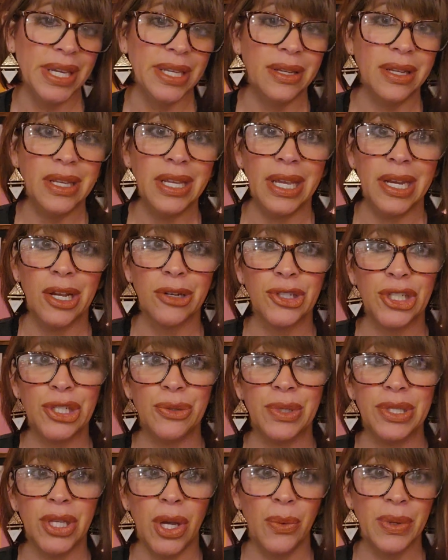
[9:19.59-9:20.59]
And,
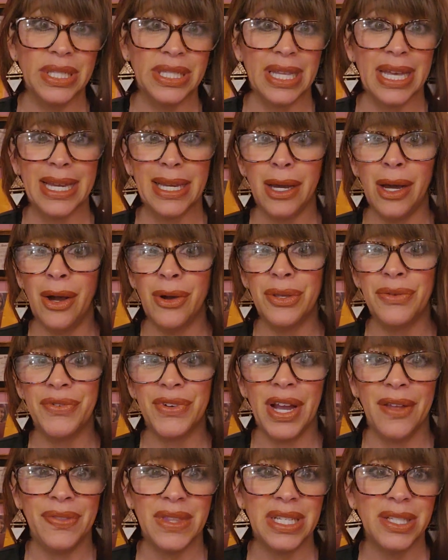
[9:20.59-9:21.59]
she was always like, oh, you've
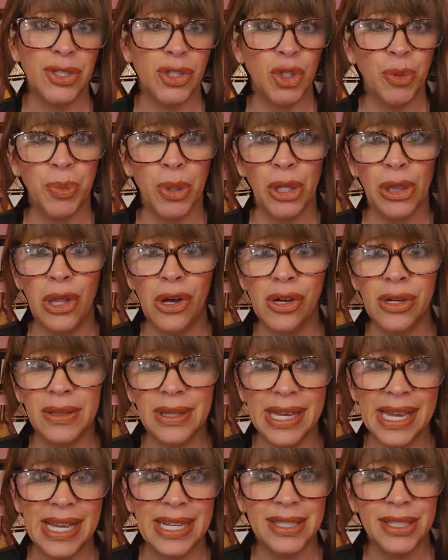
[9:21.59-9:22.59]
got these super long
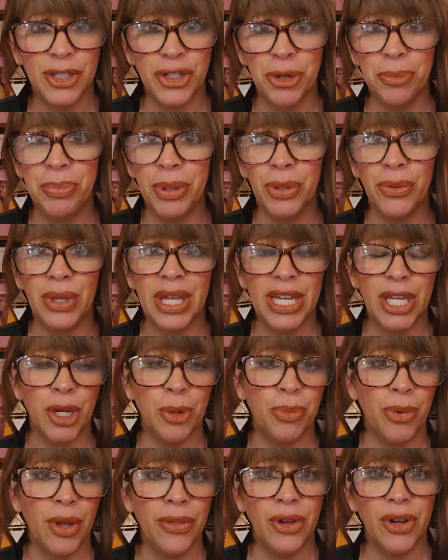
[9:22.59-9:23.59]
legs and you're built like
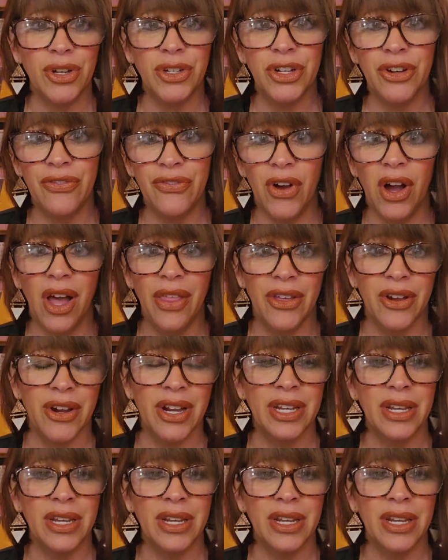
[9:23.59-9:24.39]
your brother and your father.